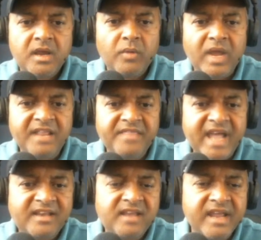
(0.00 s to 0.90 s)
Well, in
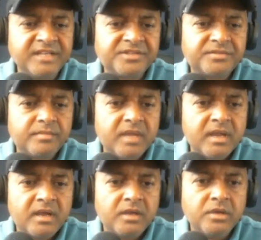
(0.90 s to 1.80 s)
that case,
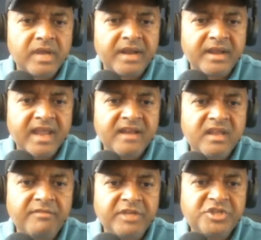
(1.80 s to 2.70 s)
you can
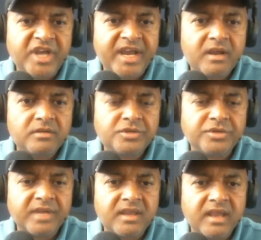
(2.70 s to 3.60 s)
again give a check
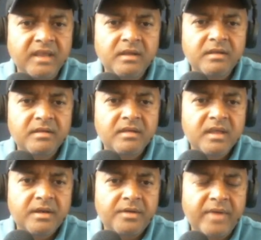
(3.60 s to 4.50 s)
to the king,
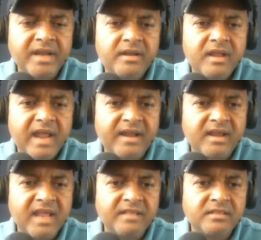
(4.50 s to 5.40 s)
right? And
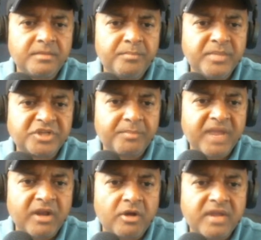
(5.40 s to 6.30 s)
again, the bishop
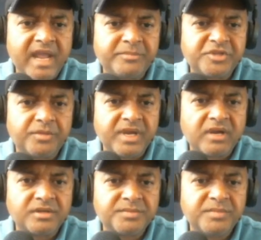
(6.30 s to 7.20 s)
cannot capture
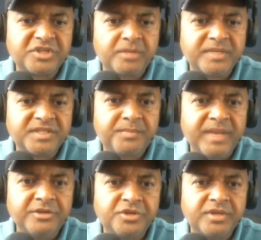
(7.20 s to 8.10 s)
because bishop is
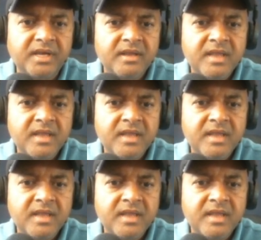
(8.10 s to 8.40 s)
pinned to the